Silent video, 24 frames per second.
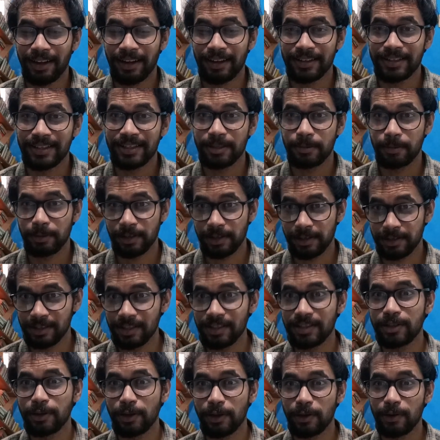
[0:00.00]

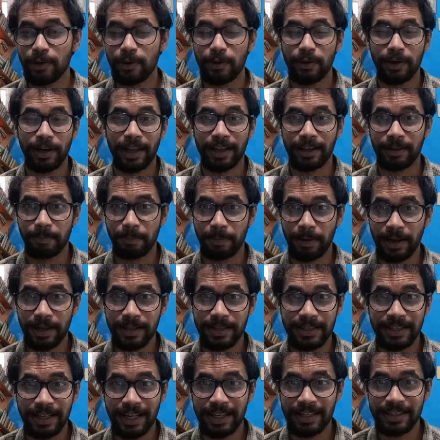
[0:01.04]
Just so you know, like blood
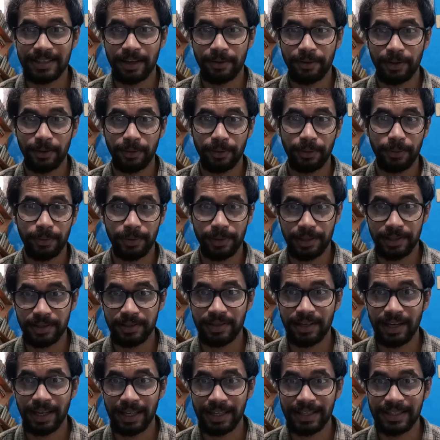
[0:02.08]
stains are one of the worst
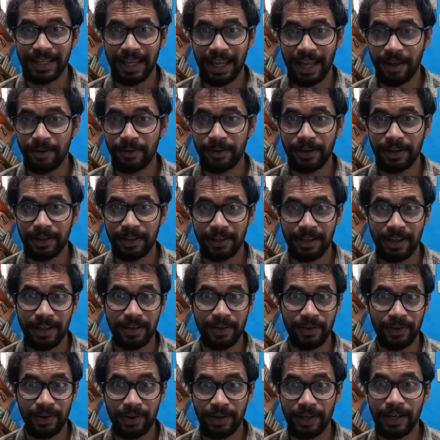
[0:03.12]
stains ever.
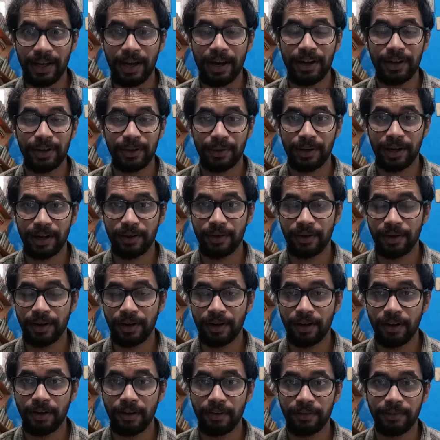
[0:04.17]
They're really hard to get rid
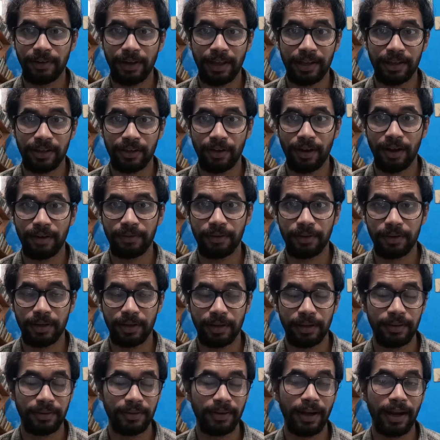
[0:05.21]
of. Like you have to
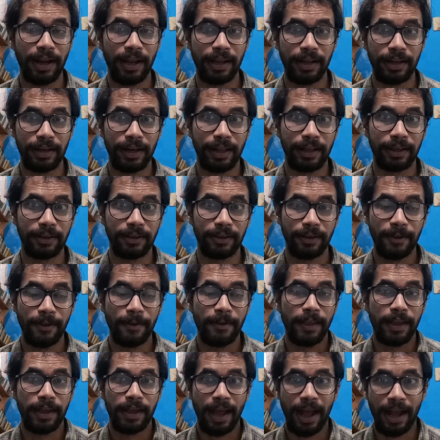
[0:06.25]
try, like
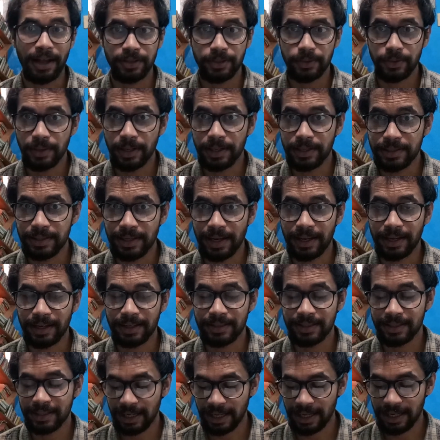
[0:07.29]
as soon as like
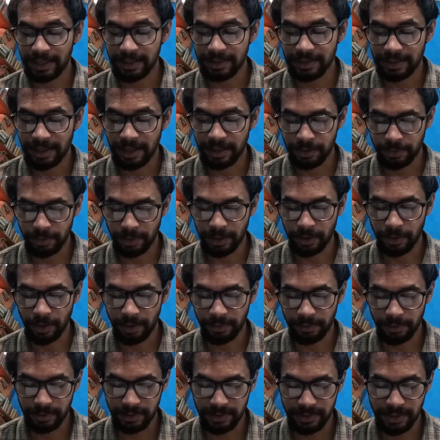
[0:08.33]
it stains, that's when you
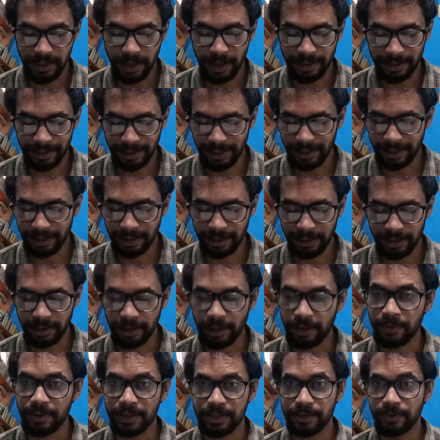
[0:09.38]
have to start cleaning it.
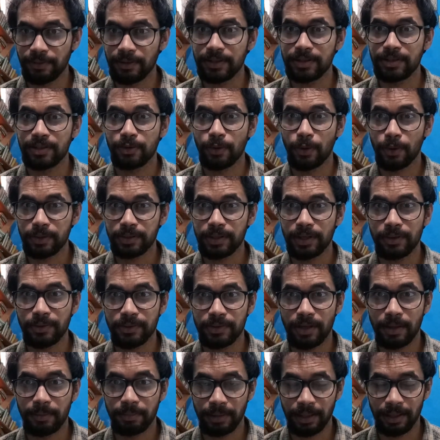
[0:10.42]
Otherwise, if it soaks into
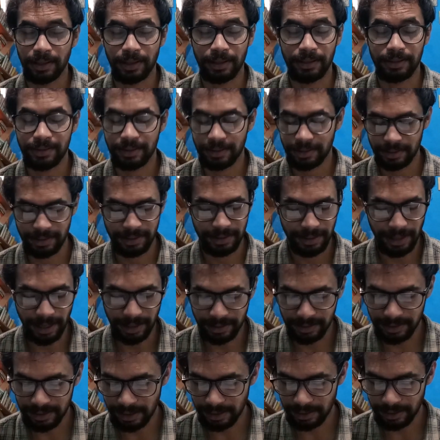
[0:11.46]
something, it's like
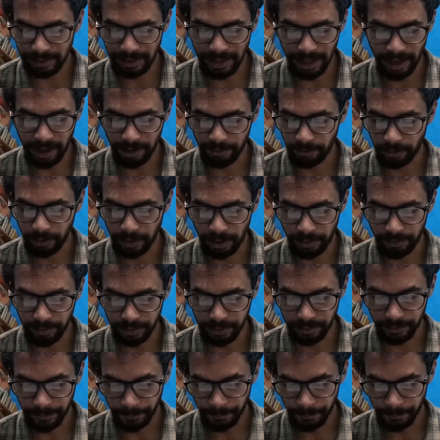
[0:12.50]
there forever.